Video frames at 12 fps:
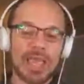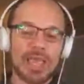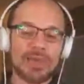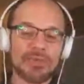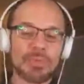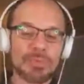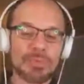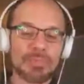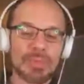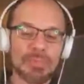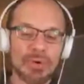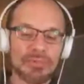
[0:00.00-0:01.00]
even when
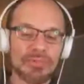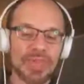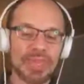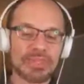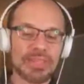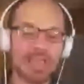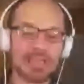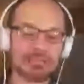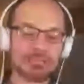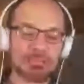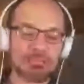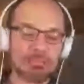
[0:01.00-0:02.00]
people think that
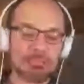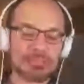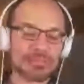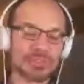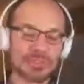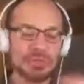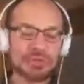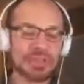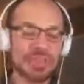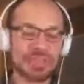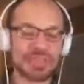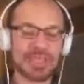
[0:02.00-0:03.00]

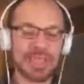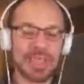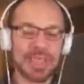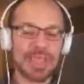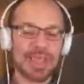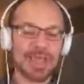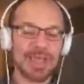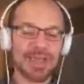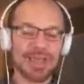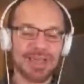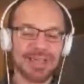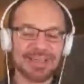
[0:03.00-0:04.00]
surely
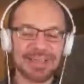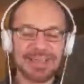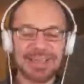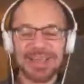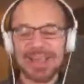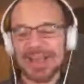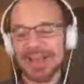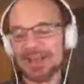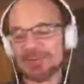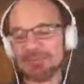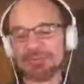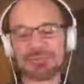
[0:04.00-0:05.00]

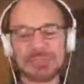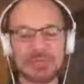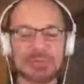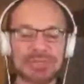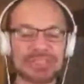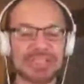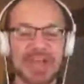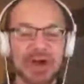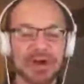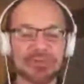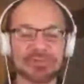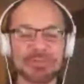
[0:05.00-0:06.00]
we've squeezed
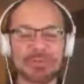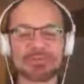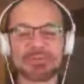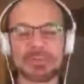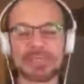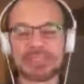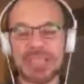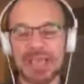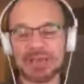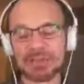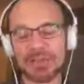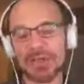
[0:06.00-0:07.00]
all of the performance
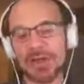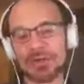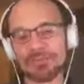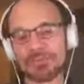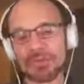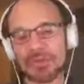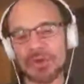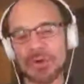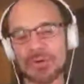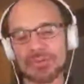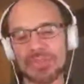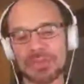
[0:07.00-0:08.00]
out of the
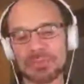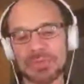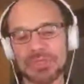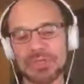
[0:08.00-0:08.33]
code that we